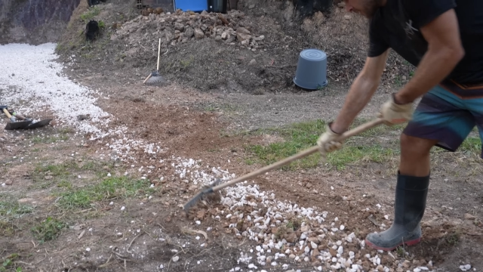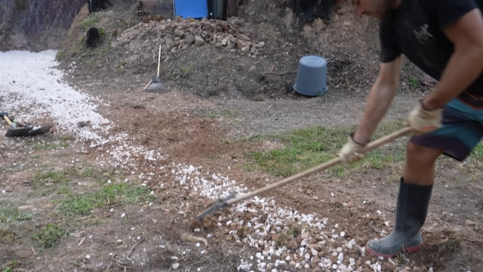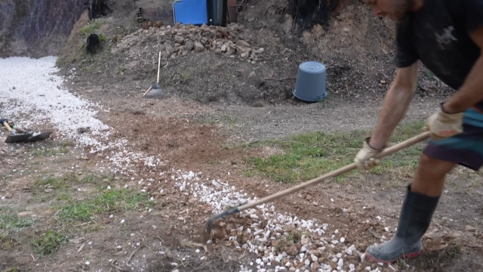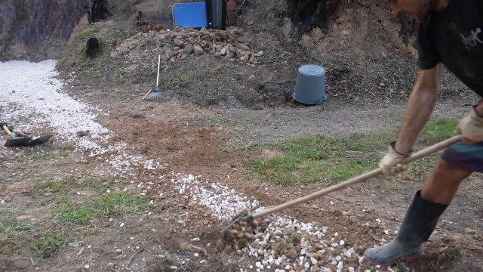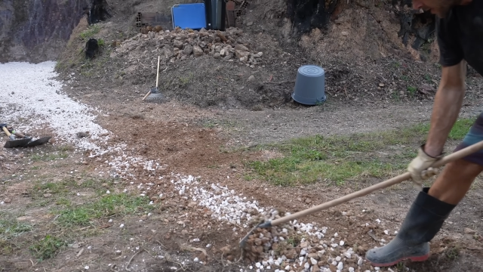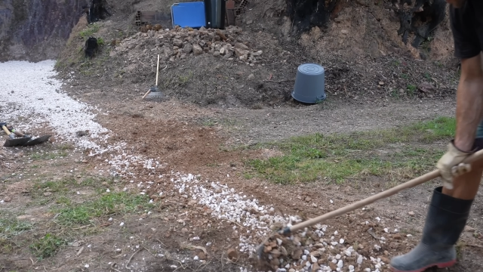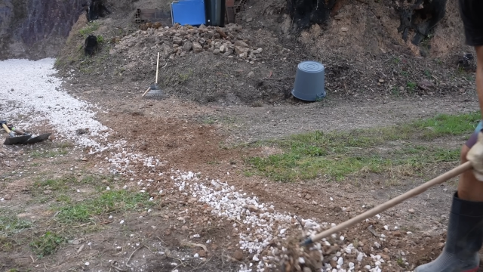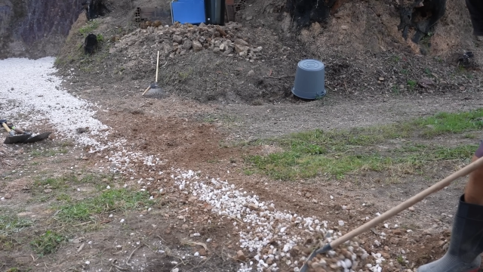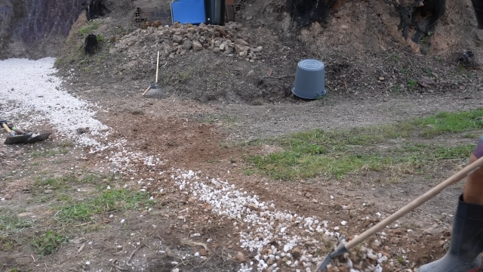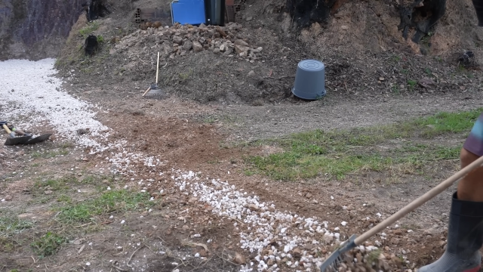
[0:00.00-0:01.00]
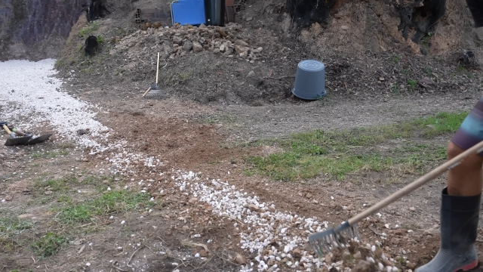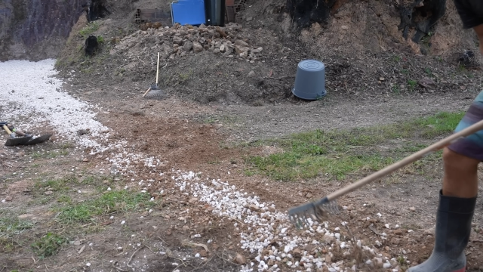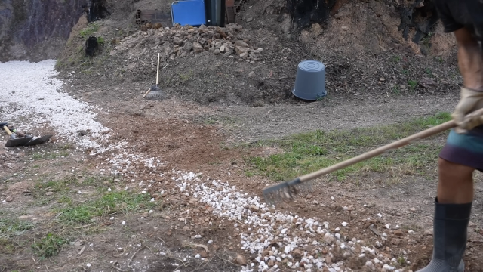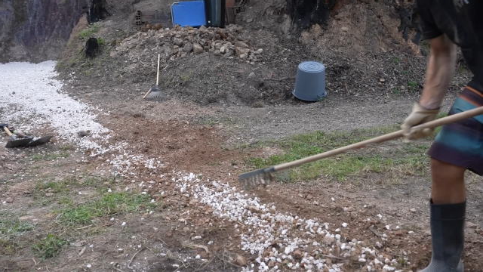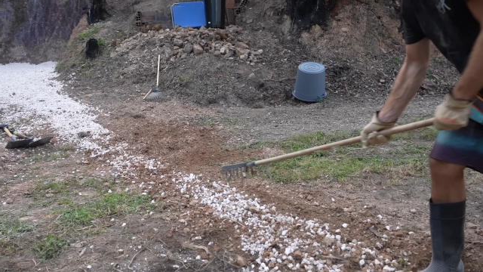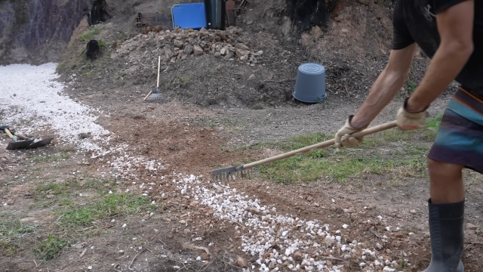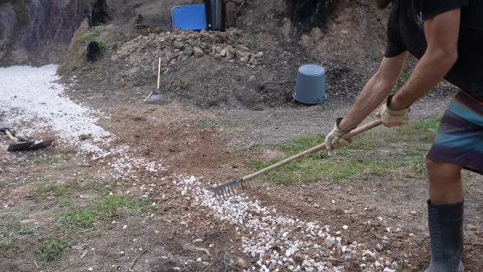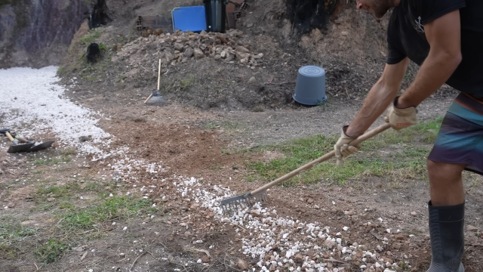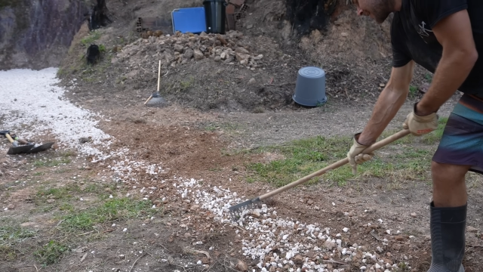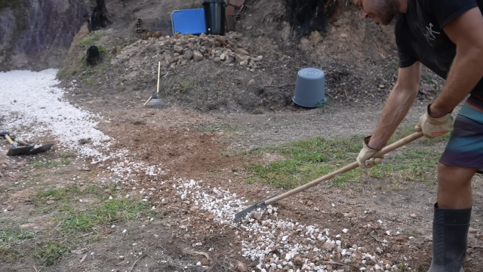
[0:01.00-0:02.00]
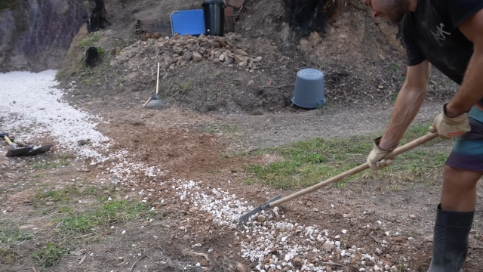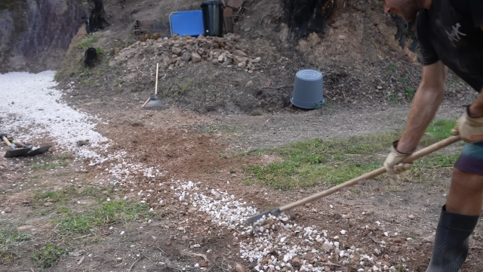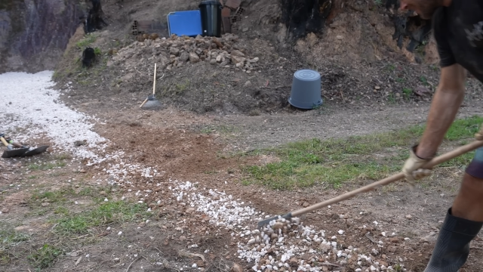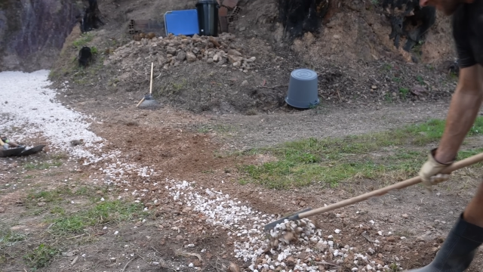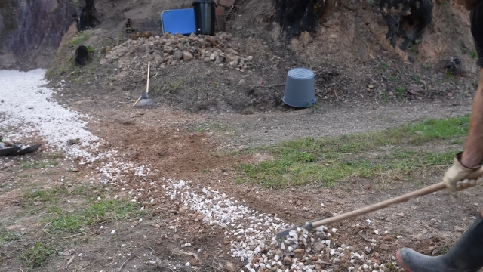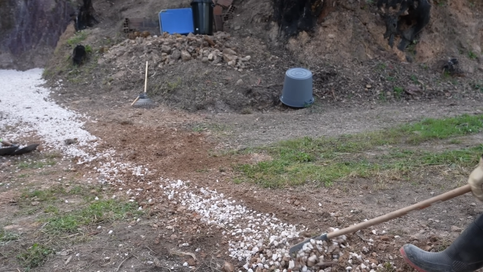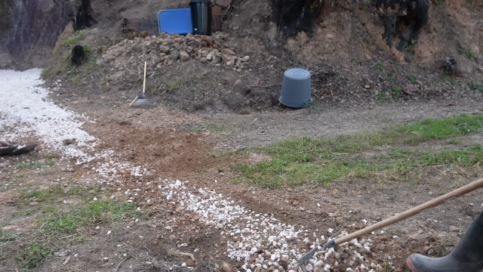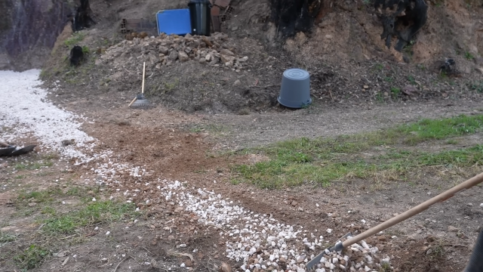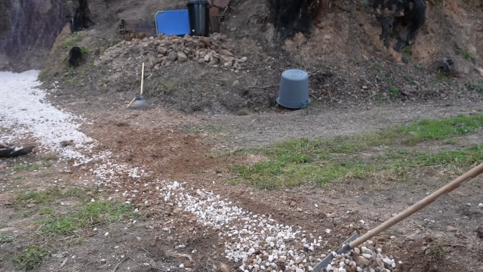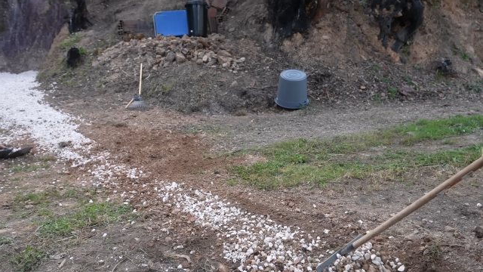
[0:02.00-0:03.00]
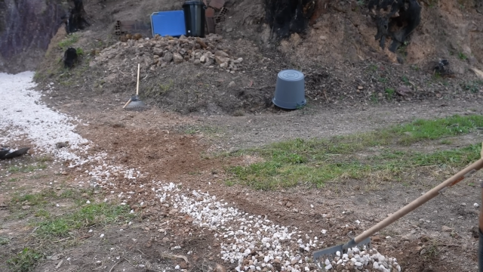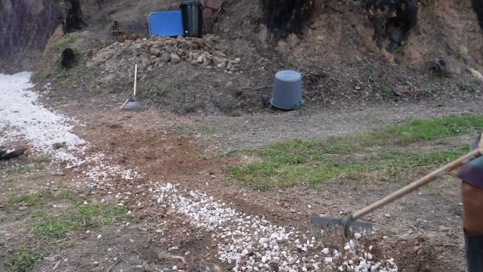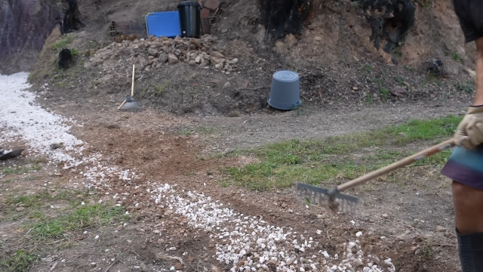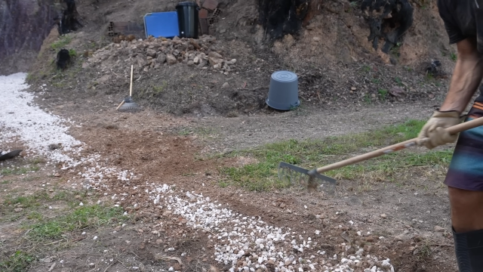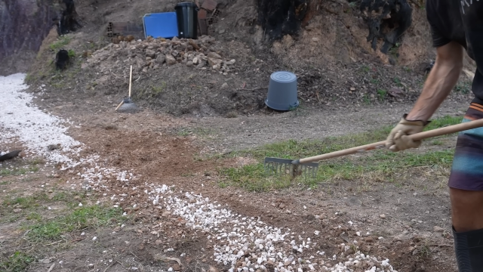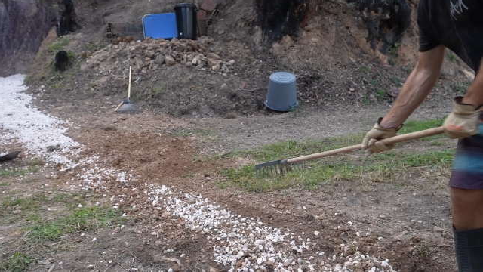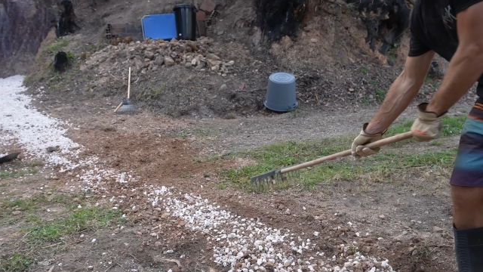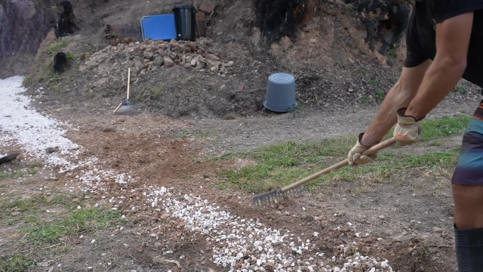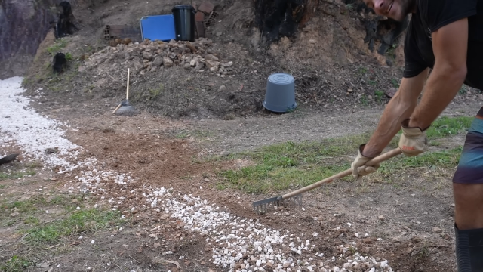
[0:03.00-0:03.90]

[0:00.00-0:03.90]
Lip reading: No face is visible, so there are no lips to read.